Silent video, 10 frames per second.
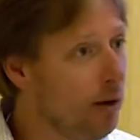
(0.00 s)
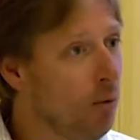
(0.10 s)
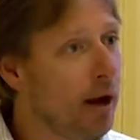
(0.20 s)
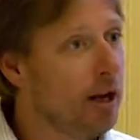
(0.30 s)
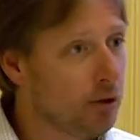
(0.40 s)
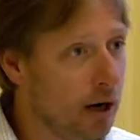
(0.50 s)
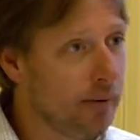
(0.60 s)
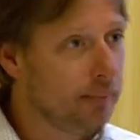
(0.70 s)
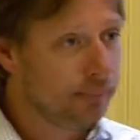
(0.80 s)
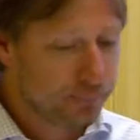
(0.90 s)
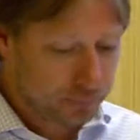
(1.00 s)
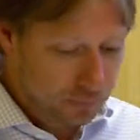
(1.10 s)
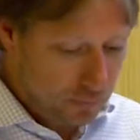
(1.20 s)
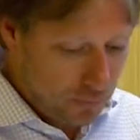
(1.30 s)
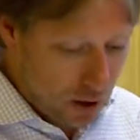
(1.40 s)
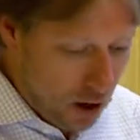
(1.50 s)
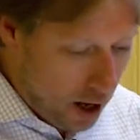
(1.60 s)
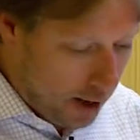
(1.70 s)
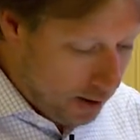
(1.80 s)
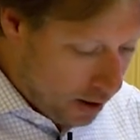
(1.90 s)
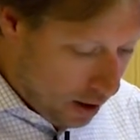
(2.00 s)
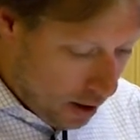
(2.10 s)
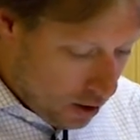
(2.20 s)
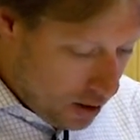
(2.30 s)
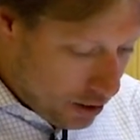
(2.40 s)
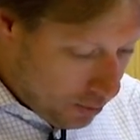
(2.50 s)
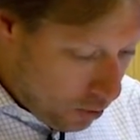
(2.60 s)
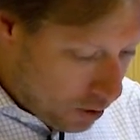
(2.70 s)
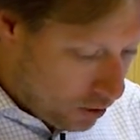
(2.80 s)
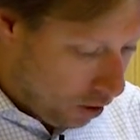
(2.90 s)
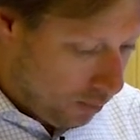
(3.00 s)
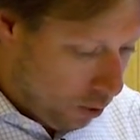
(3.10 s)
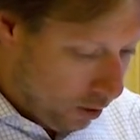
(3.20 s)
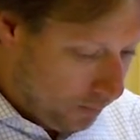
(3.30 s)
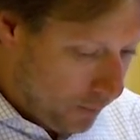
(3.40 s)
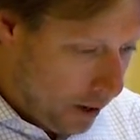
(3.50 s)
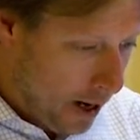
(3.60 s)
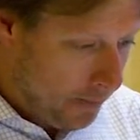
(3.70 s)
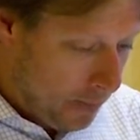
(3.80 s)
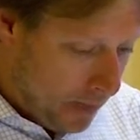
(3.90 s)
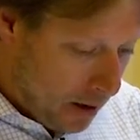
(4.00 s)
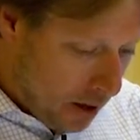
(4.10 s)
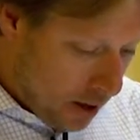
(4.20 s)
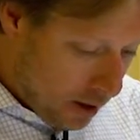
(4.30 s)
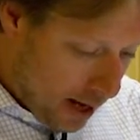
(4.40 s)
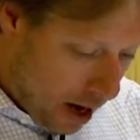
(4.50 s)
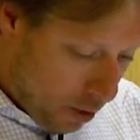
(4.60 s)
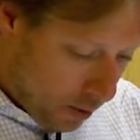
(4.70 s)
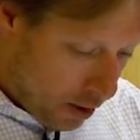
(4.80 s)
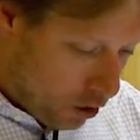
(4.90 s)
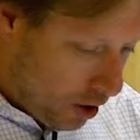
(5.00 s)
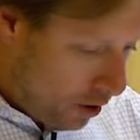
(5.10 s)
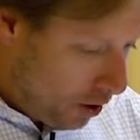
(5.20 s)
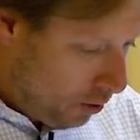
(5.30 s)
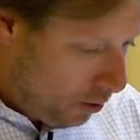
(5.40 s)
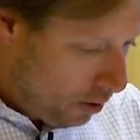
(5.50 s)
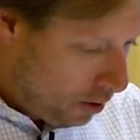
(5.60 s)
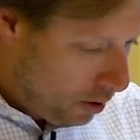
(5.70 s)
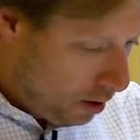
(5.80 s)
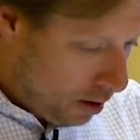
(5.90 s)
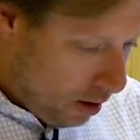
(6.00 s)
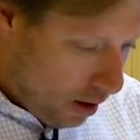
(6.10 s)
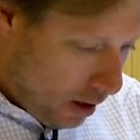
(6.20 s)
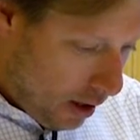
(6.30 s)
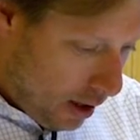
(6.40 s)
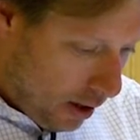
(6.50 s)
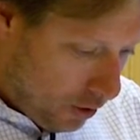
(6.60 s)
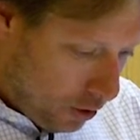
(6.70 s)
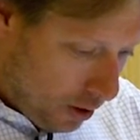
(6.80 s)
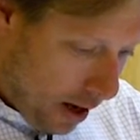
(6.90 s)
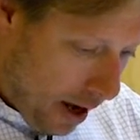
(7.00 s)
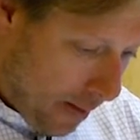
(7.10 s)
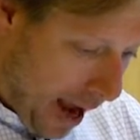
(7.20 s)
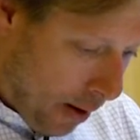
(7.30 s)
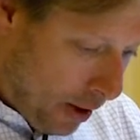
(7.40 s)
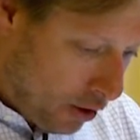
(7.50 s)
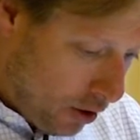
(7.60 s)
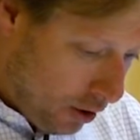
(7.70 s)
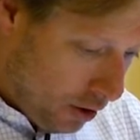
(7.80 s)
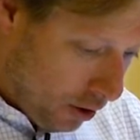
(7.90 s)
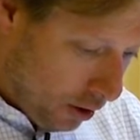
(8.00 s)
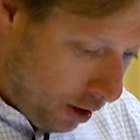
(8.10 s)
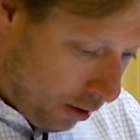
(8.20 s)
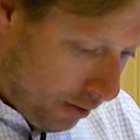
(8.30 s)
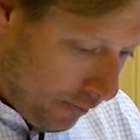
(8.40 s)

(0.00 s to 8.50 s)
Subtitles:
that wedge, right? All right, so that's your Morningstar report, okay? Now what we're gonna show you is how we took your current